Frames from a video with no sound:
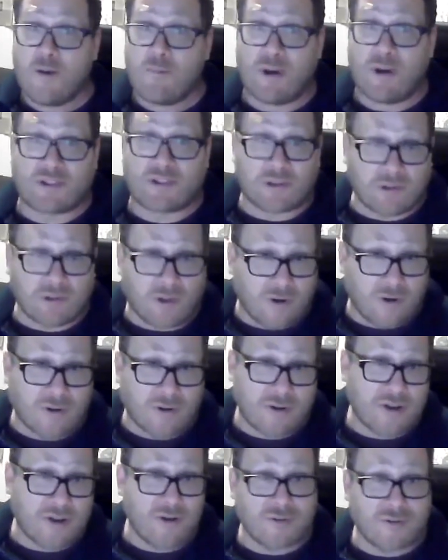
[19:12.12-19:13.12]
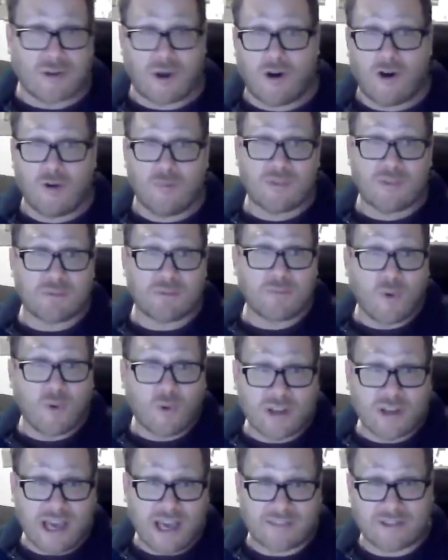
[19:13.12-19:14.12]
But the longer you owned a home, the more
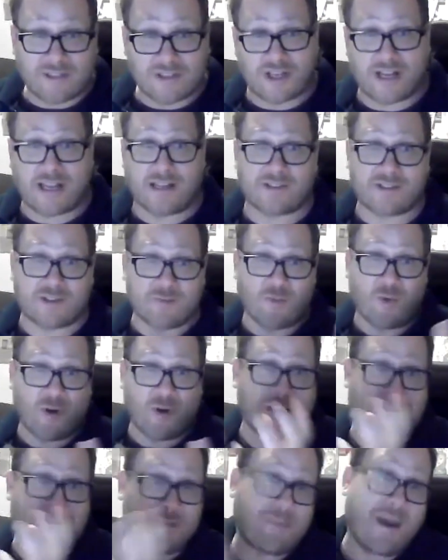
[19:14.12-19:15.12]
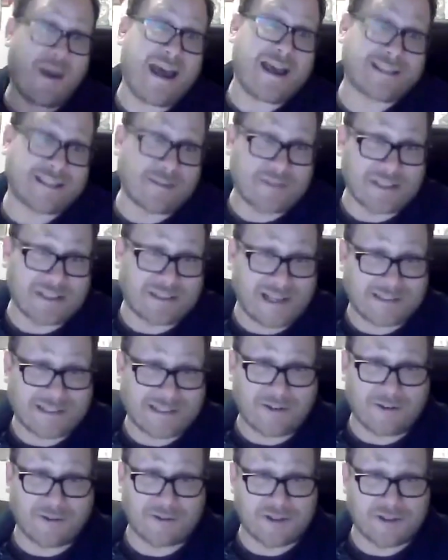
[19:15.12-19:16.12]
you have the chance, the more you could pass something like
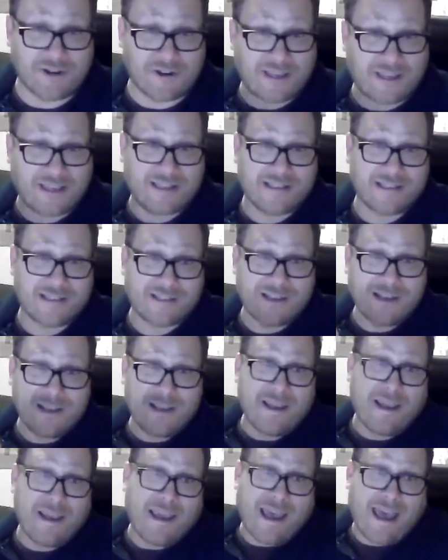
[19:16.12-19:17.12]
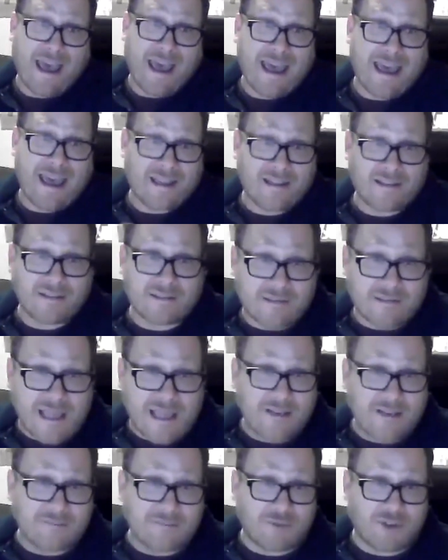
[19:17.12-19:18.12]
that on to your kids. And
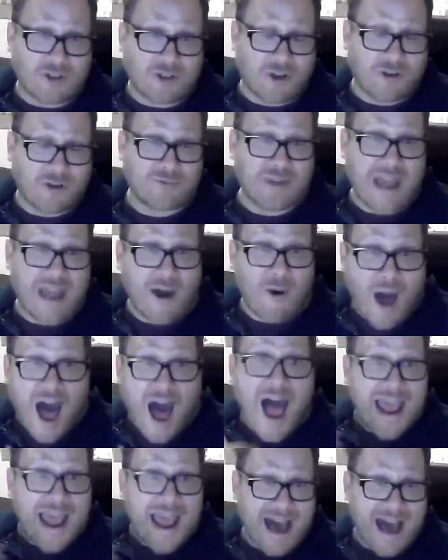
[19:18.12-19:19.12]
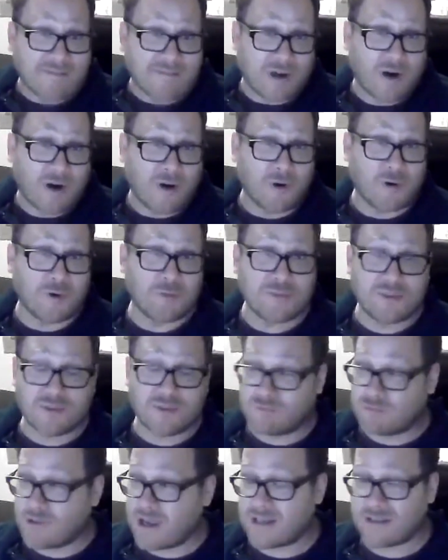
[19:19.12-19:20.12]
then, now I have a home
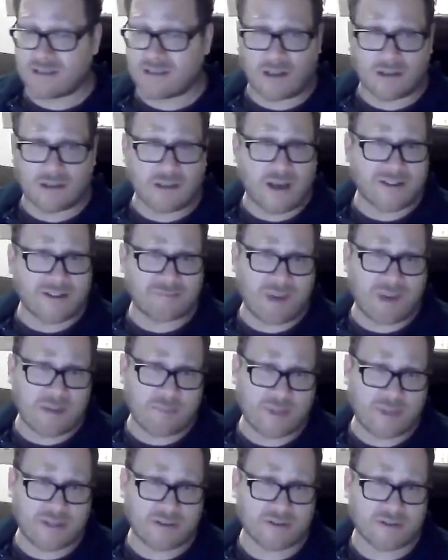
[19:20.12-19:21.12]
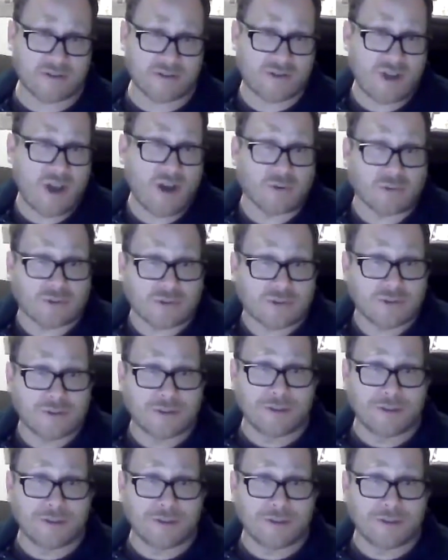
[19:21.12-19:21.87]
when a lot of my peers don't.